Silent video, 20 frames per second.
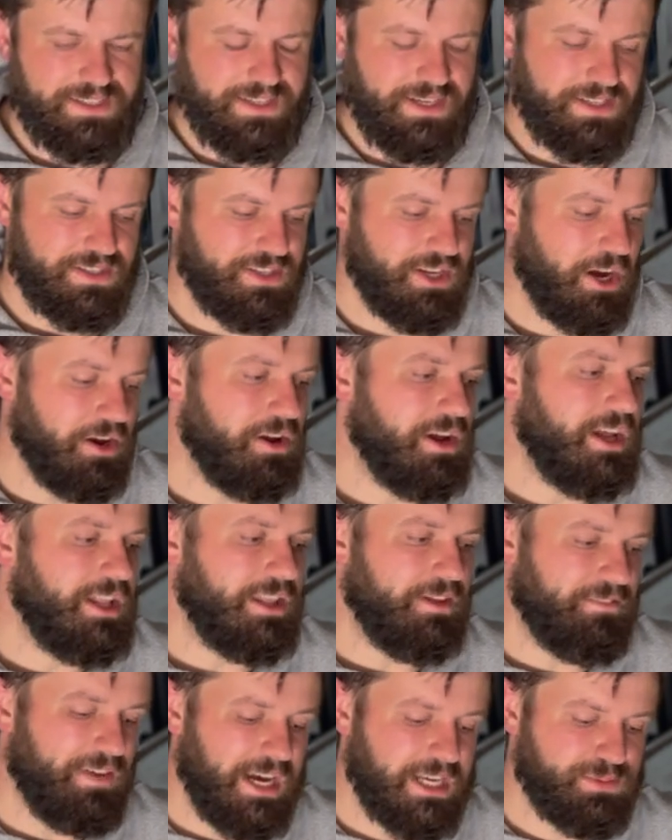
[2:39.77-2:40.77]
So the
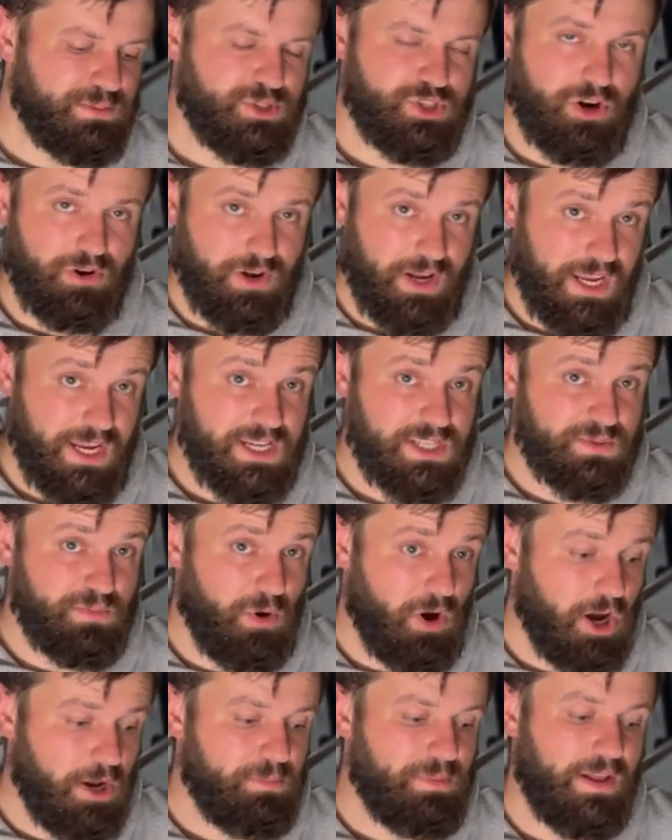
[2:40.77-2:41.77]
vast majority is
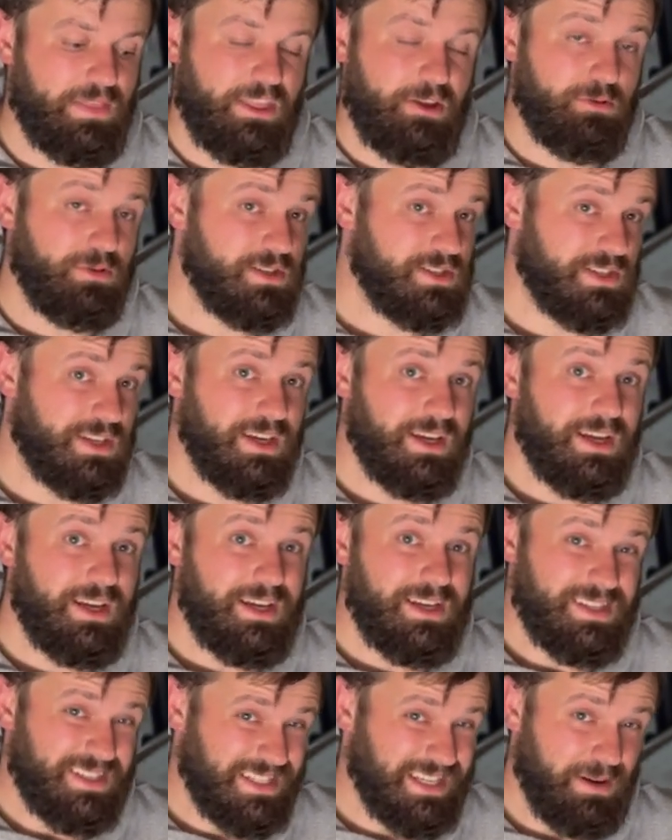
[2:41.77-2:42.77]
mine, but there is
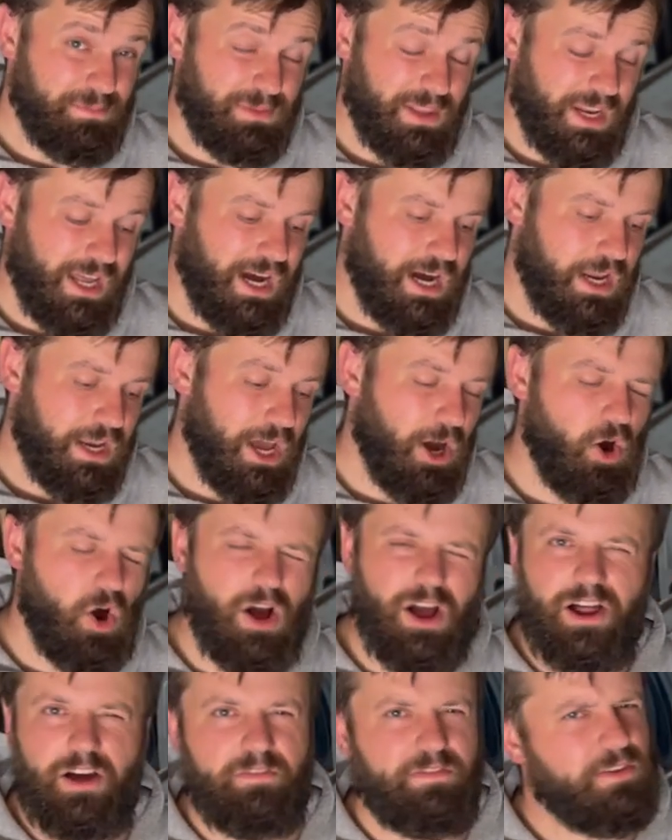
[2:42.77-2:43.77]
some that aren't. Oh,
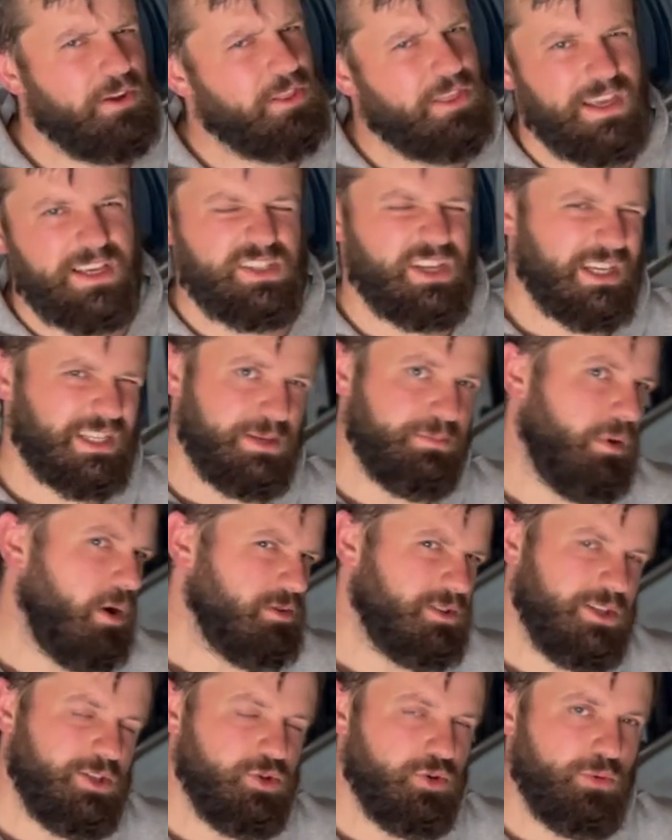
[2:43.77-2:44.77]
a few things like some
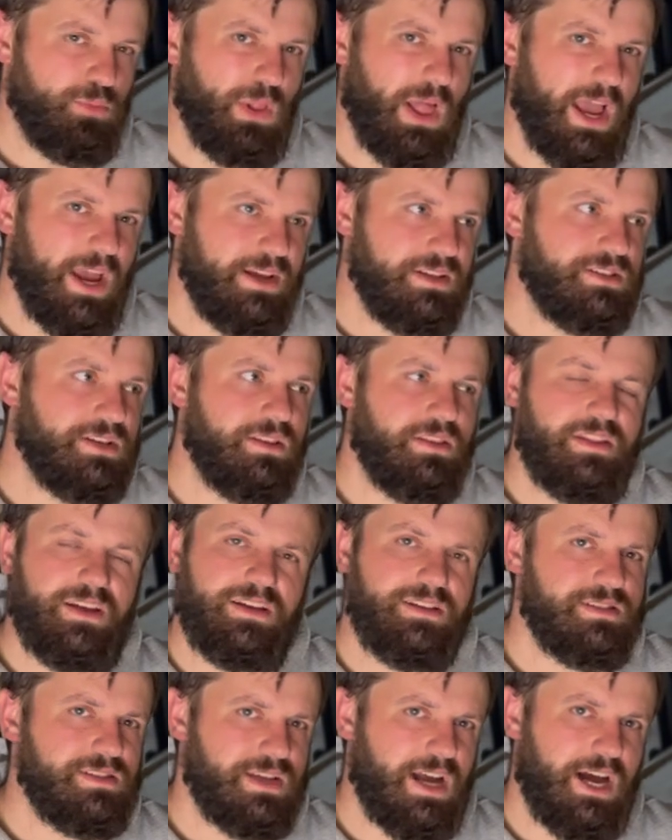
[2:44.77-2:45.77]
multi-tool blades and
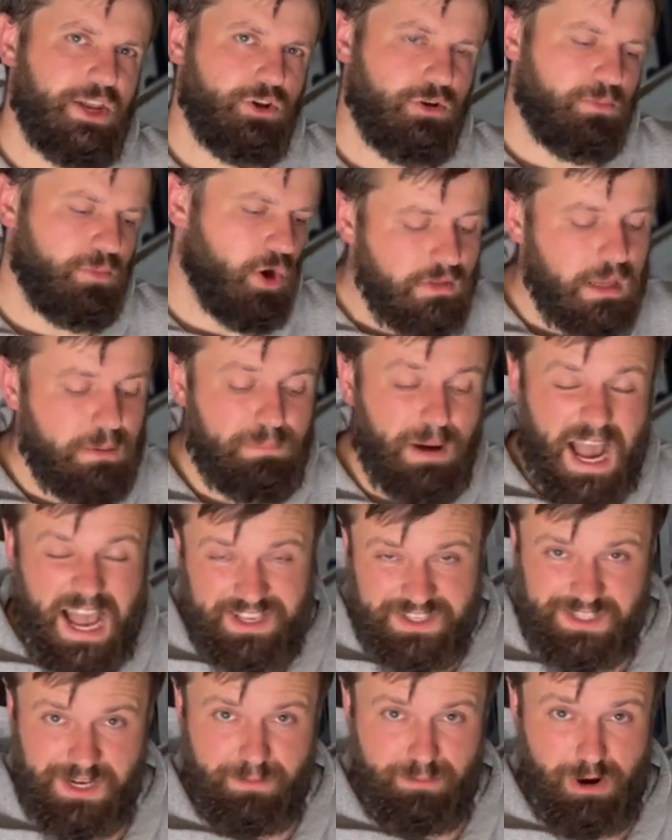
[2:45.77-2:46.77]
things are not mine, but
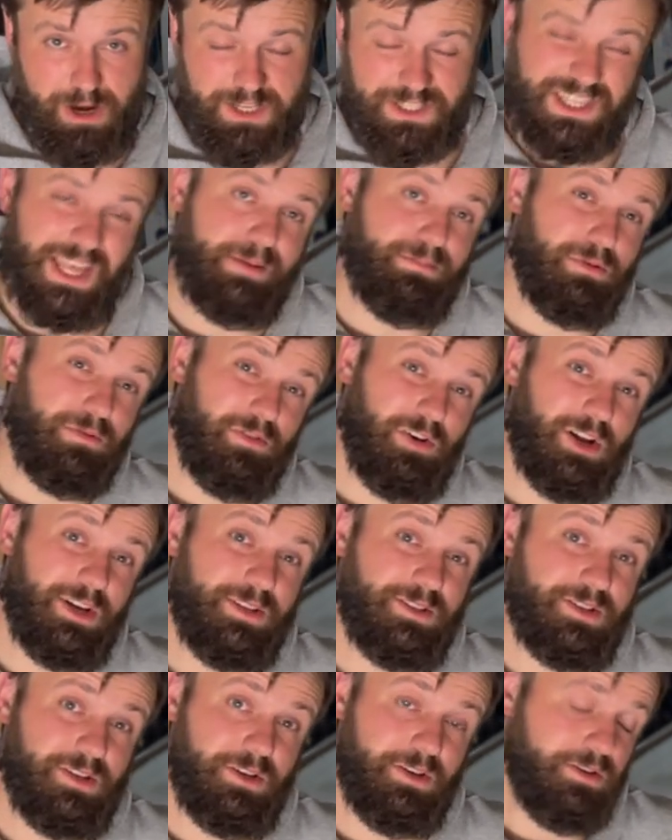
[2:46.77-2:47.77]
as an apprentice they're provided
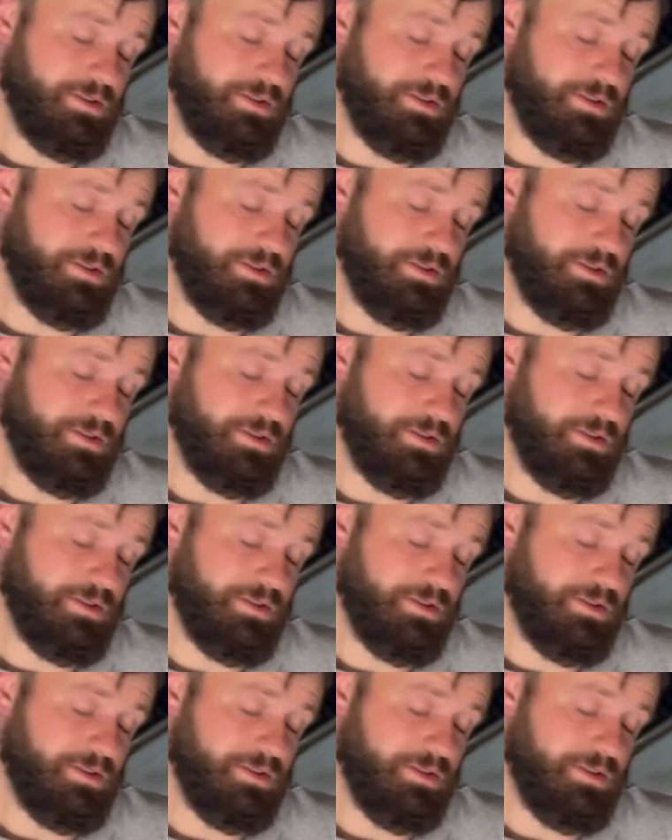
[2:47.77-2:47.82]
to you.